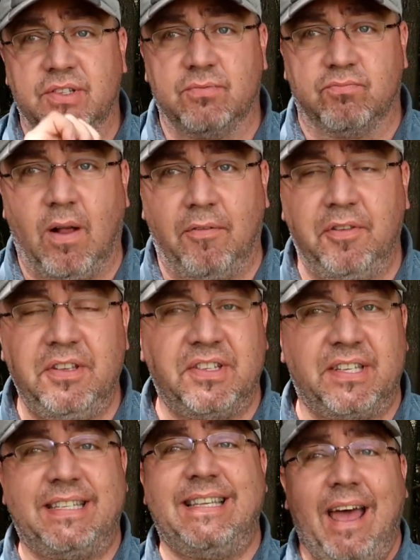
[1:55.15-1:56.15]
roughly
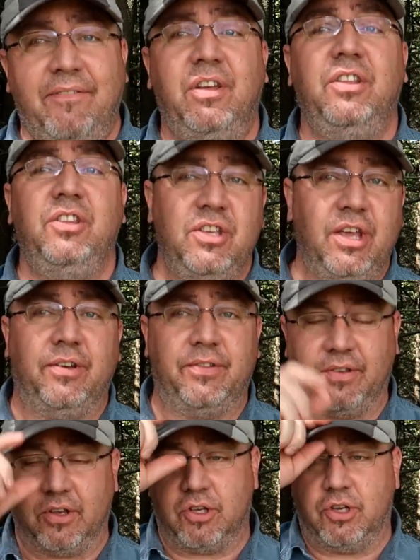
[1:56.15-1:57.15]
7
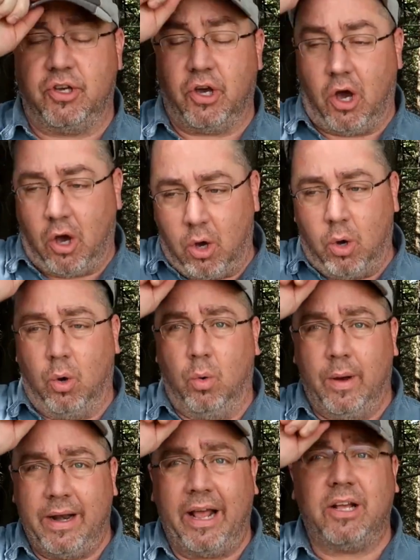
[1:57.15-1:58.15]
years
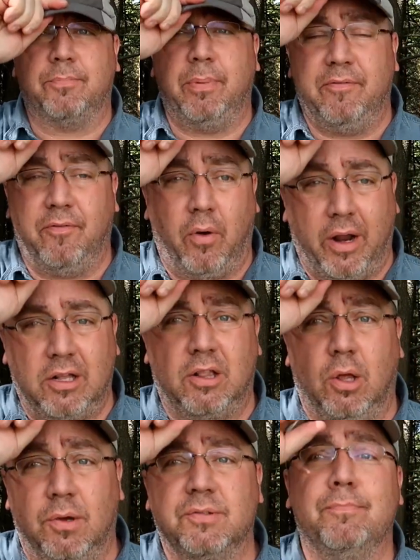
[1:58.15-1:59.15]
ago before I
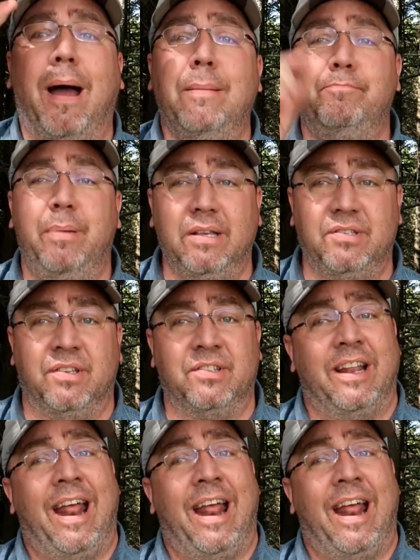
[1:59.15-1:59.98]
closed my business,